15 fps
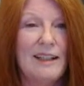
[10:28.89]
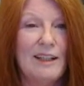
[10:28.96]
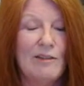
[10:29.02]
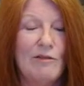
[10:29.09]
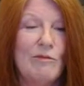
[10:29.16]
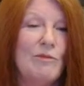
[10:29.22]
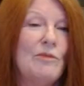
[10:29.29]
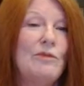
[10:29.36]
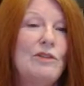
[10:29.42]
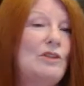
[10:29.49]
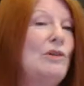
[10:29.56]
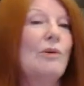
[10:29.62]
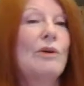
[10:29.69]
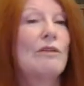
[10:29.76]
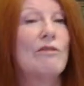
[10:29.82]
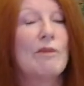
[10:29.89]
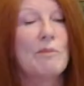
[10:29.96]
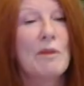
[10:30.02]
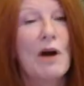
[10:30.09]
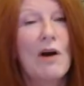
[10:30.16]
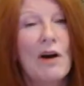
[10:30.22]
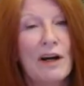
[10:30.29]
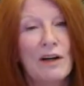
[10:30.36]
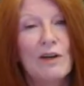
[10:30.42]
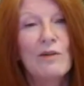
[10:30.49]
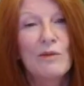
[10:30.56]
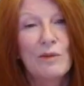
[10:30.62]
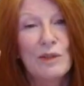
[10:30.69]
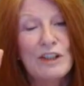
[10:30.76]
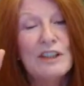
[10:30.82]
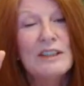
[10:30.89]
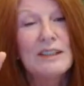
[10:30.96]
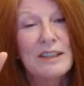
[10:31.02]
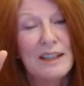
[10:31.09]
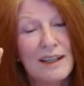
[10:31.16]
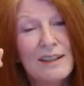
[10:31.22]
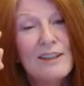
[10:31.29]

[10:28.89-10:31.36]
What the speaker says: and do it from the heart, which is